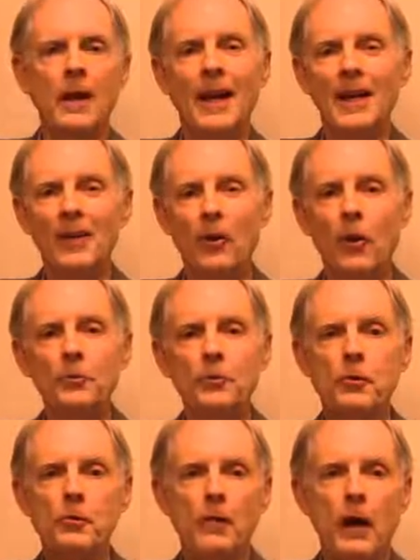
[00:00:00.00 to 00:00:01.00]
and it
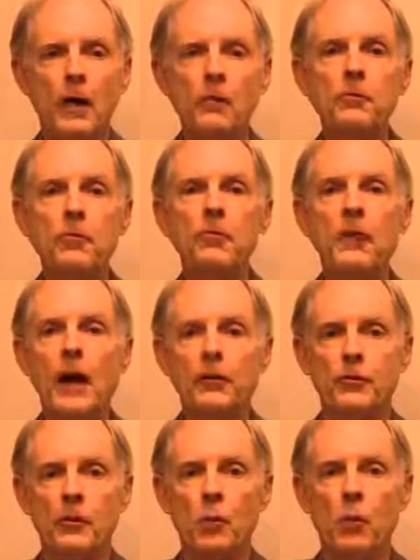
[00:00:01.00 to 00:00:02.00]
also involves the
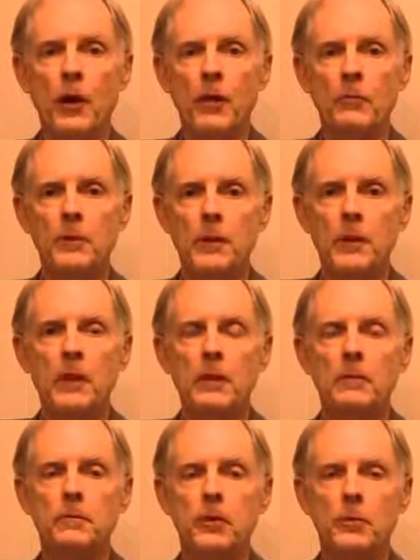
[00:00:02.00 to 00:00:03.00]
fascial web, the
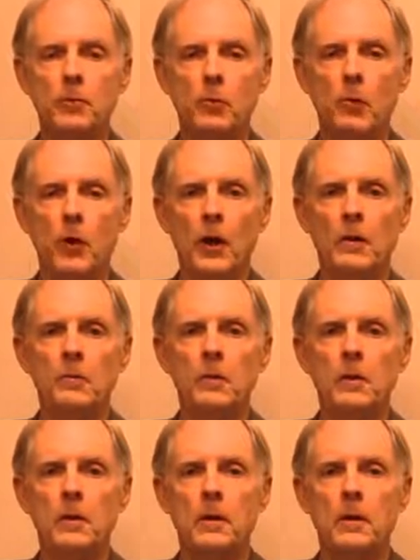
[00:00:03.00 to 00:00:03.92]
connective tissue web.